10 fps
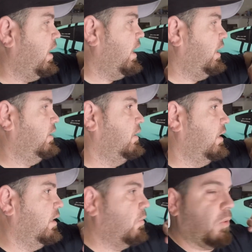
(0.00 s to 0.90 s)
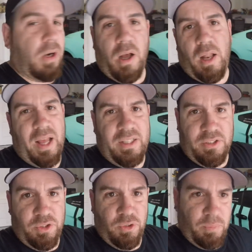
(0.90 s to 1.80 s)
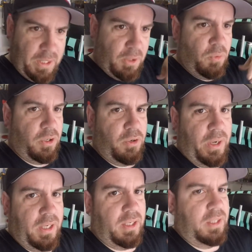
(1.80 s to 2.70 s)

and what all I had to do to make it work correctly.